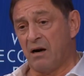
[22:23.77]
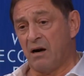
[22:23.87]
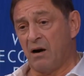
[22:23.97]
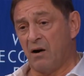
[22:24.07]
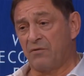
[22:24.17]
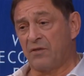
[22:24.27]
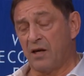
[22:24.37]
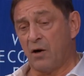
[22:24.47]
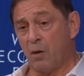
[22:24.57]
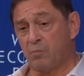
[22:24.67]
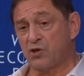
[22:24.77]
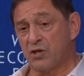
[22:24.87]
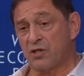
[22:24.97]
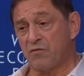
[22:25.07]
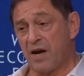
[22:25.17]
of the
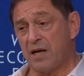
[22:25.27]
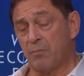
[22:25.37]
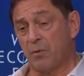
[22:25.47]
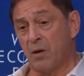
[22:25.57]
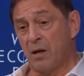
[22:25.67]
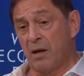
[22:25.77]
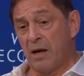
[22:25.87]
options available.